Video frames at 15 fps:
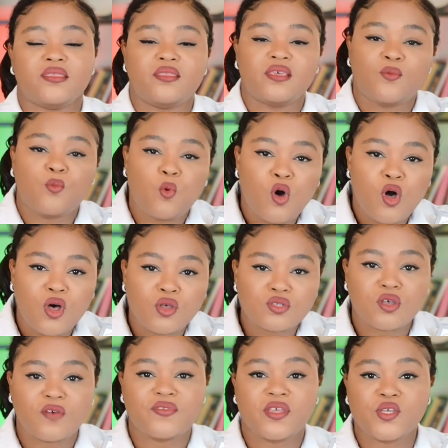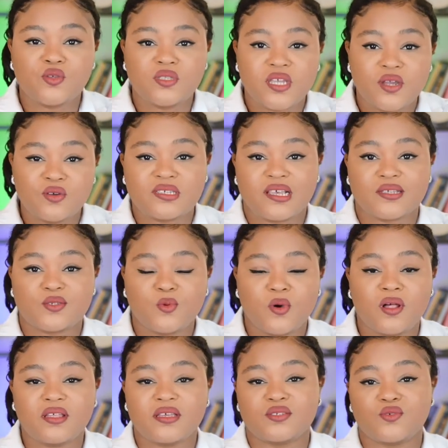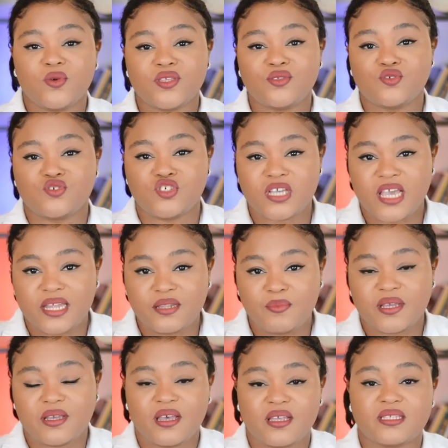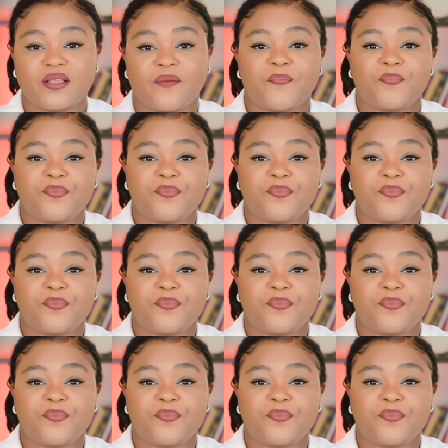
The walls of the uterus as well is going to shed, because